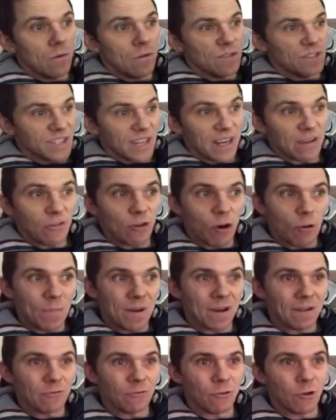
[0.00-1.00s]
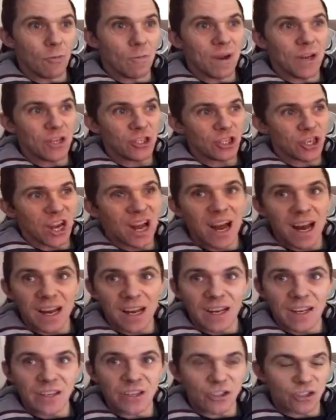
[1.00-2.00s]
0 being rubbish,
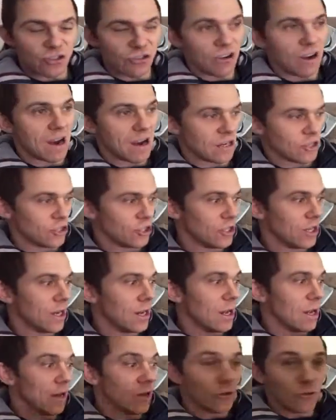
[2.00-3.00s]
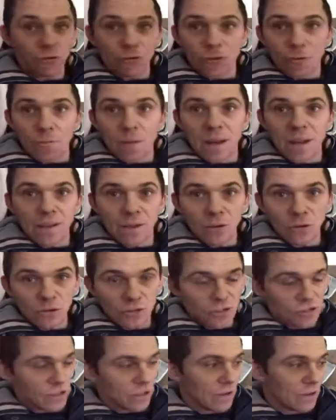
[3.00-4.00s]
iron, trash, and 100 being the
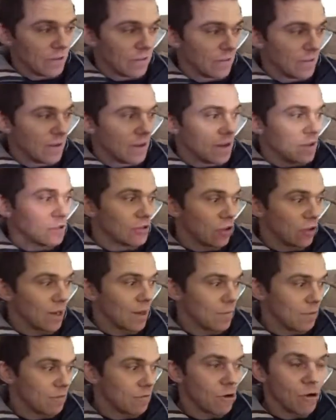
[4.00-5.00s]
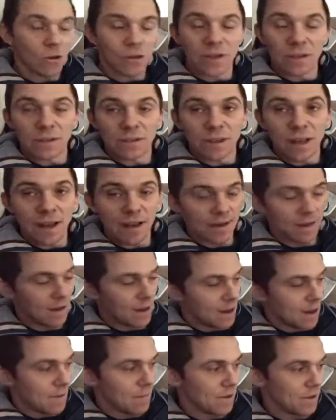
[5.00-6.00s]
good stuff. Don't get me wrong, you'll get your
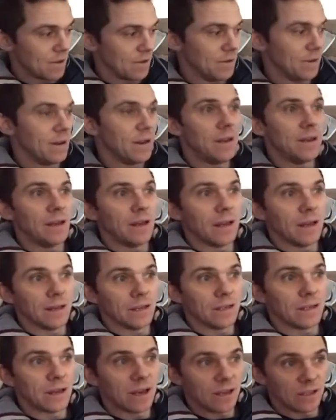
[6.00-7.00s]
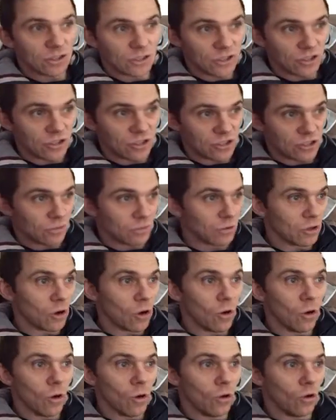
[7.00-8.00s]
hammered and some
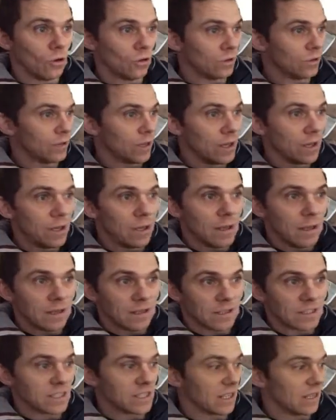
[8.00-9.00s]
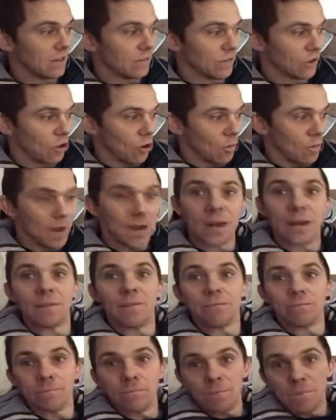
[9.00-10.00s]
gold and silver coming
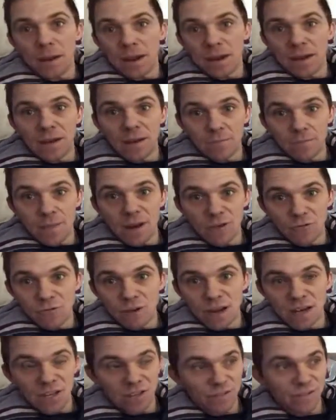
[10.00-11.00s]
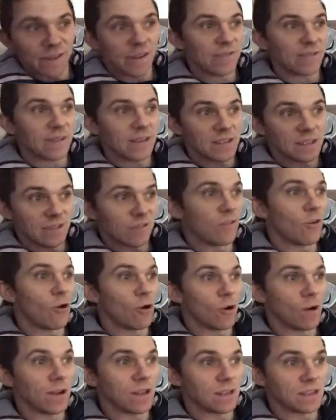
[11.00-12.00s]
in the mid-range, 50s,
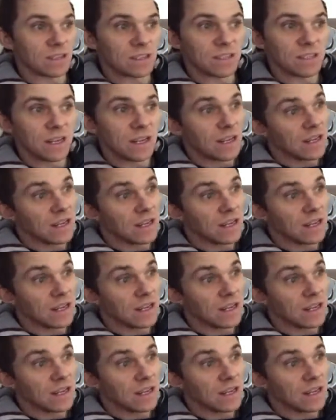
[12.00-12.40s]
40s,